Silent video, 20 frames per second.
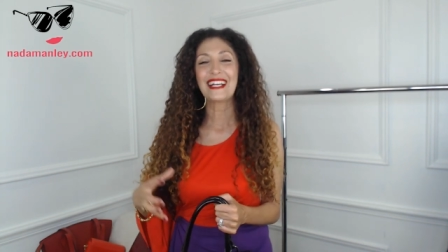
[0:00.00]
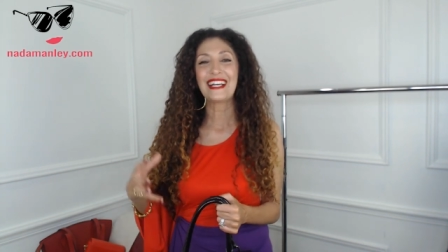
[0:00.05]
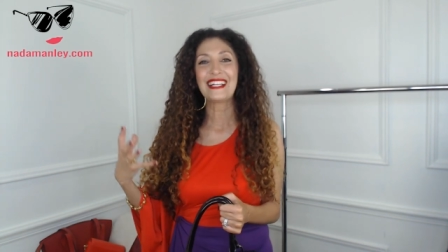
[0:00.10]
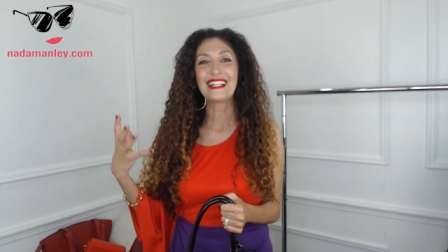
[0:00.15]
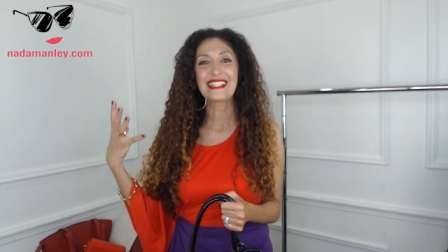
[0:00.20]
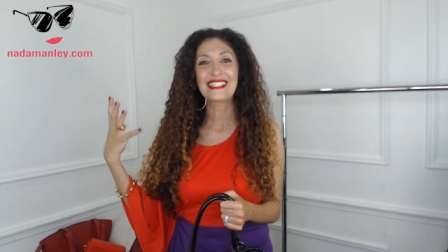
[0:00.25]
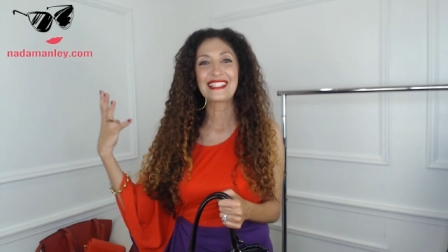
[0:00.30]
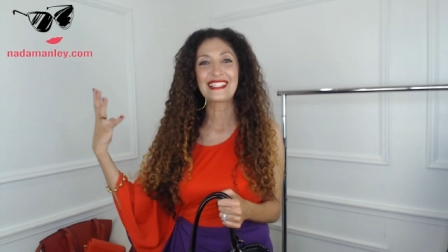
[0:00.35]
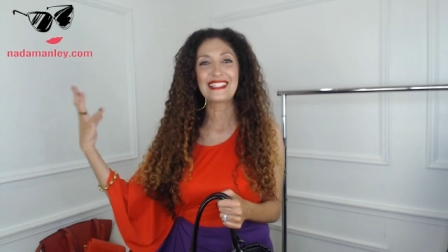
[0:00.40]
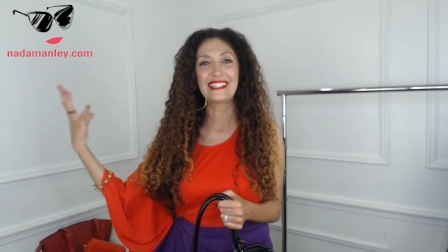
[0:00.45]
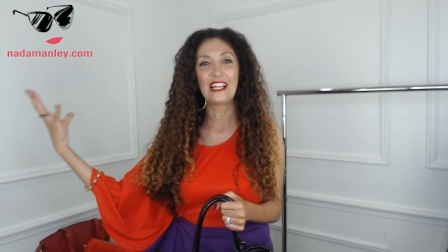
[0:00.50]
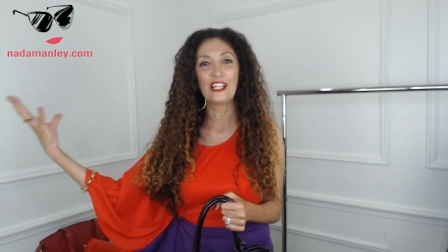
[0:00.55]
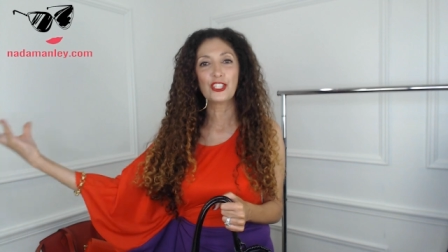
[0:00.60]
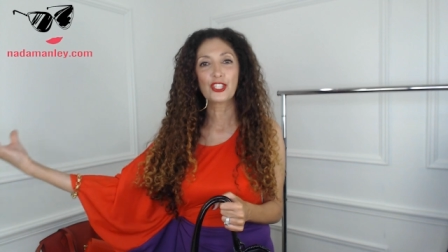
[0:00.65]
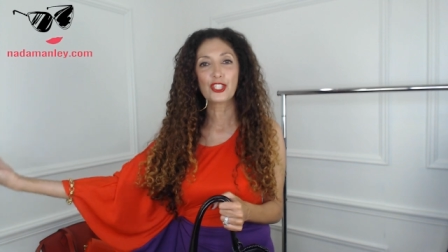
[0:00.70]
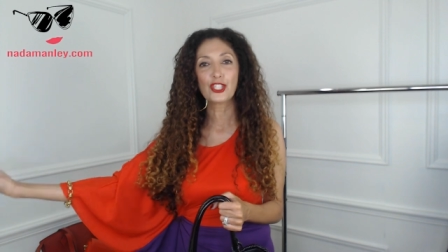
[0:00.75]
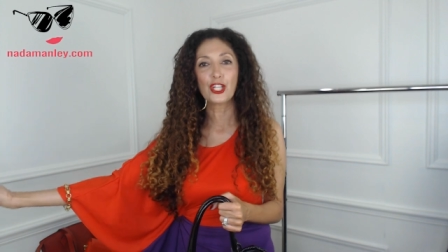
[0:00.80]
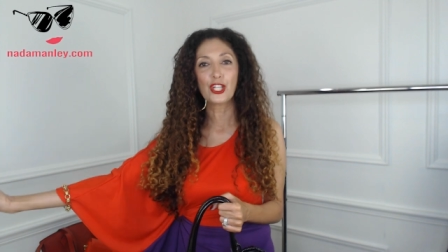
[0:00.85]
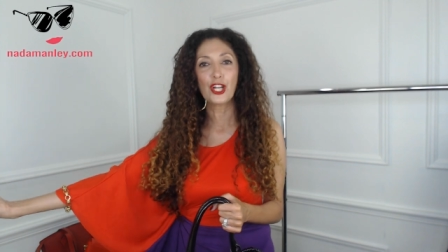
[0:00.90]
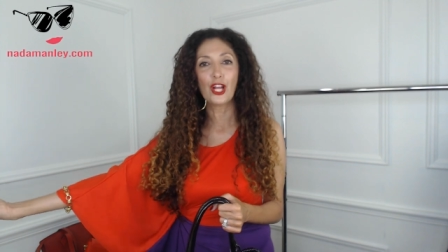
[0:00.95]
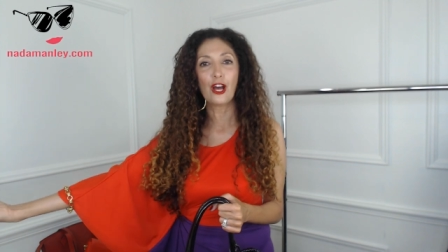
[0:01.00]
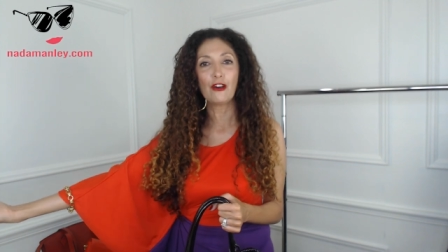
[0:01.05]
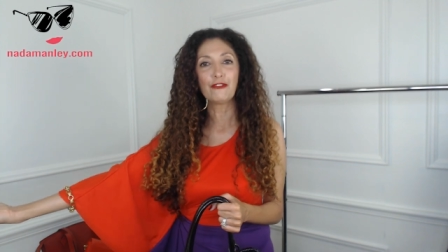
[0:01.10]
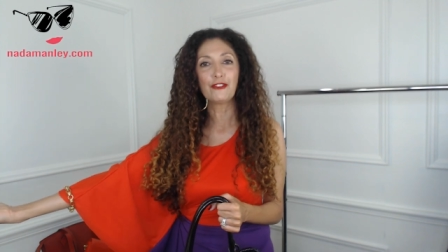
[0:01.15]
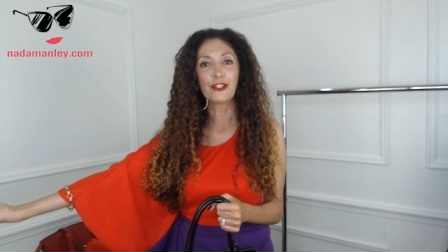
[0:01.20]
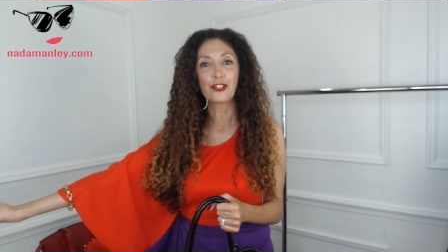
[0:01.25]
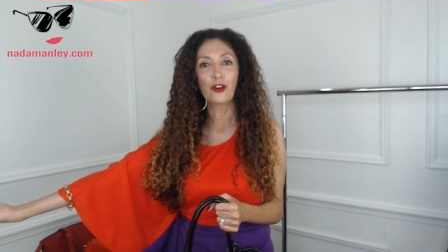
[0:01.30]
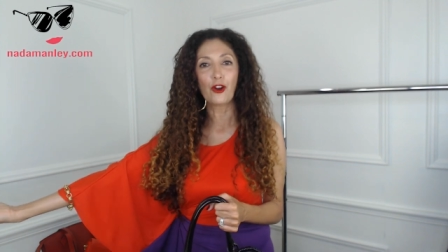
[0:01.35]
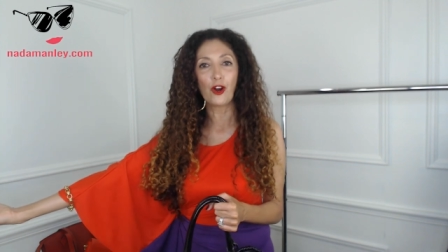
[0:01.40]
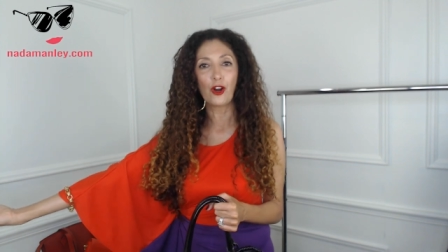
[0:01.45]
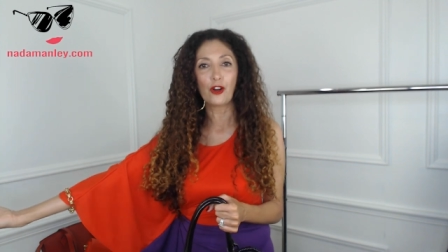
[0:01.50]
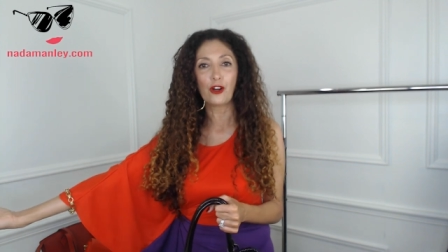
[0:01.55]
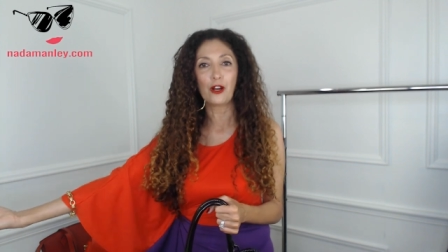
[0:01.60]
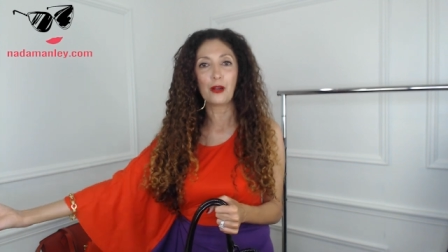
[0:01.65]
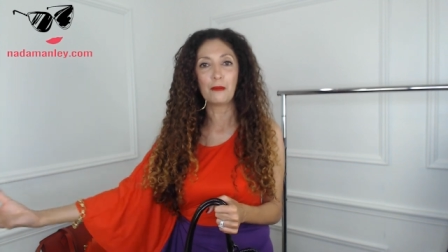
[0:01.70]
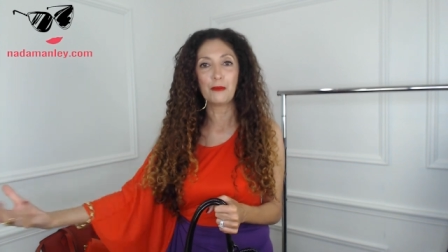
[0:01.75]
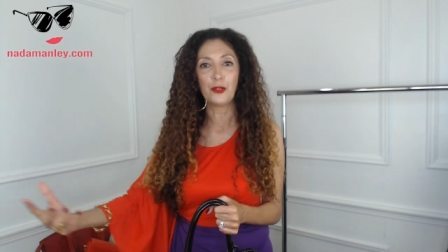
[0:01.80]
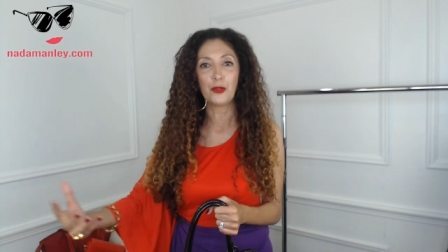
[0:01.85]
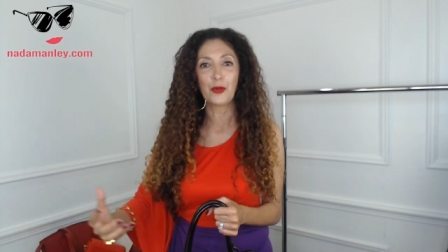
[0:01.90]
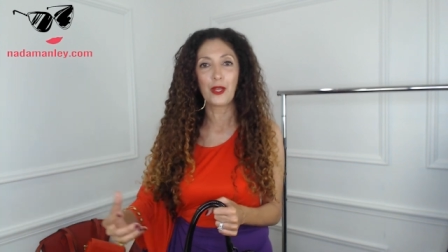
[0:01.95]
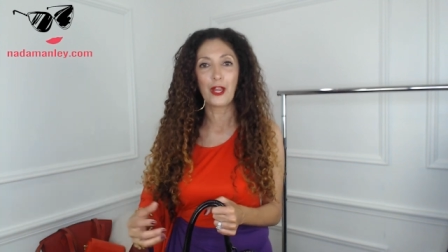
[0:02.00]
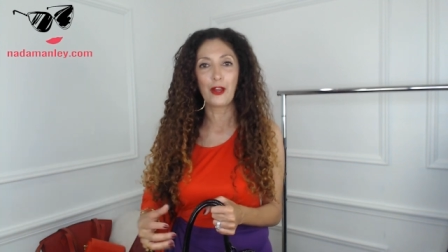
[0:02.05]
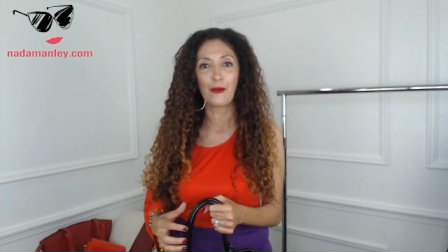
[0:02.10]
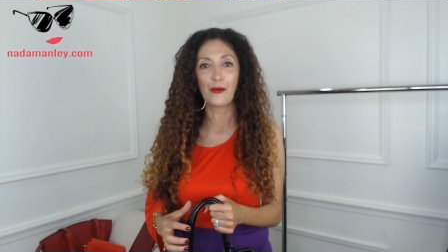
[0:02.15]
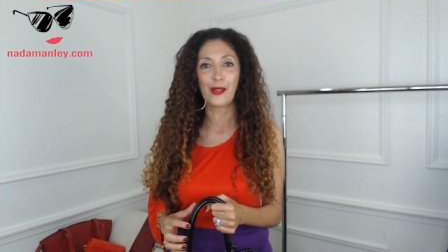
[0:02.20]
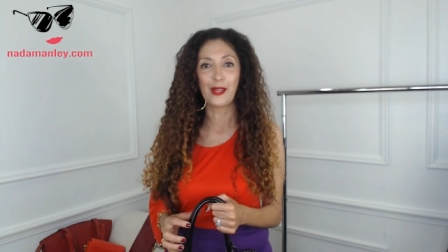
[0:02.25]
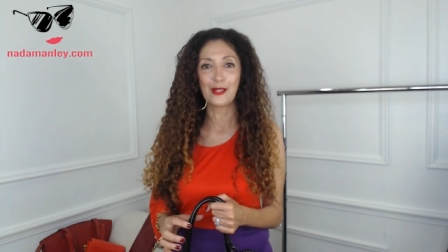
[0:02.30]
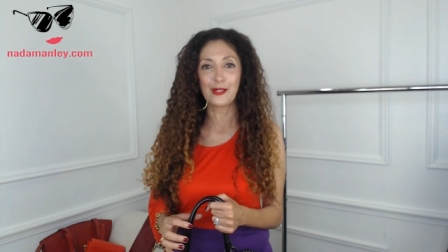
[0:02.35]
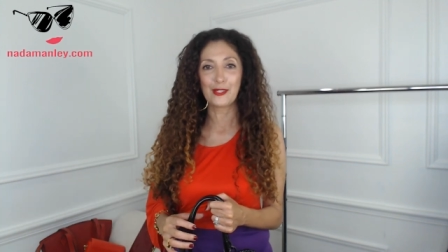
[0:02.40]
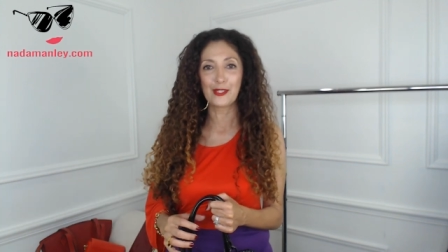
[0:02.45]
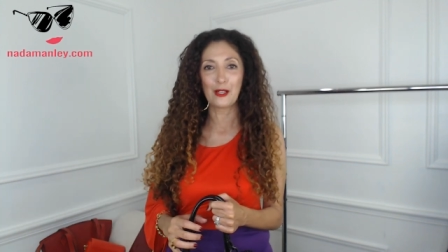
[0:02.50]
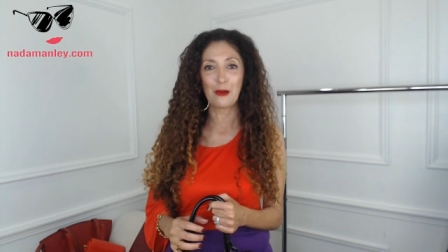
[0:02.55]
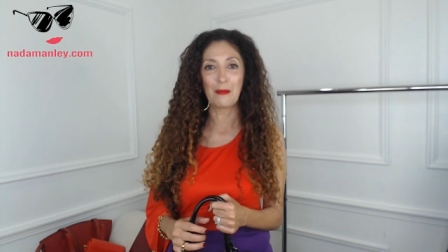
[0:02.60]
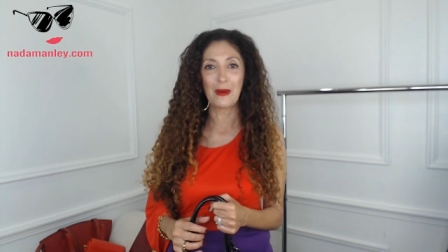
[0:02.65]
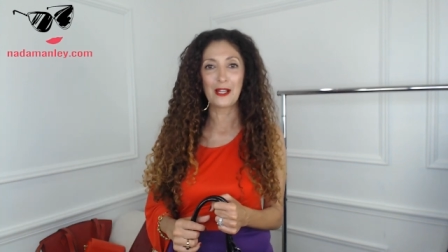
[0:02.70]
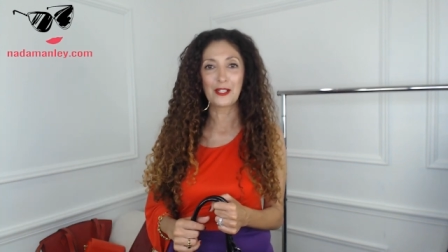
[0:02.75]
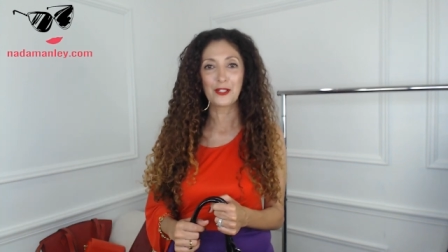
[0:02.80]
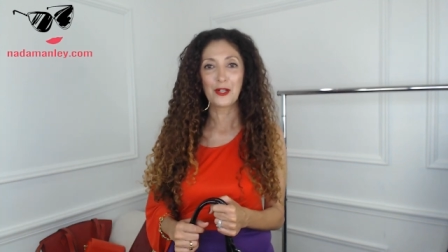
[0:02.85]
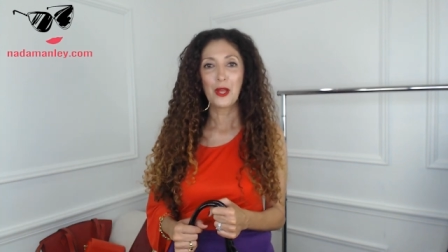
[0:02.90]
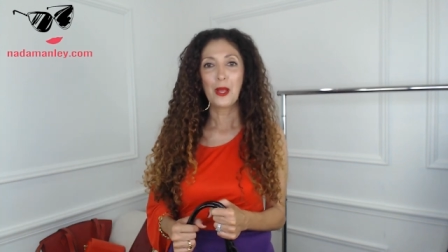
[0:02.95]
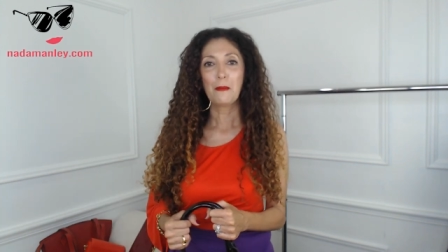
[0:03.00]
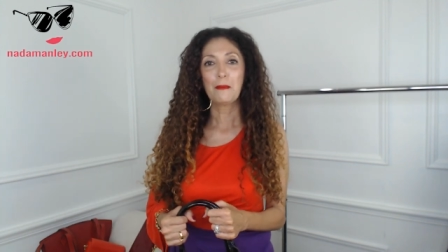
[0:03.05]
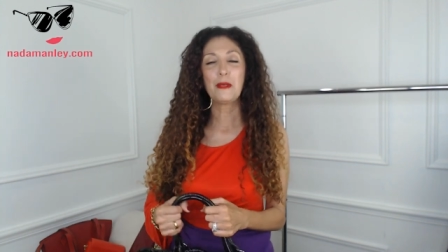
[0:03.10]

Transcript: an extension of your arm. You carry it so much.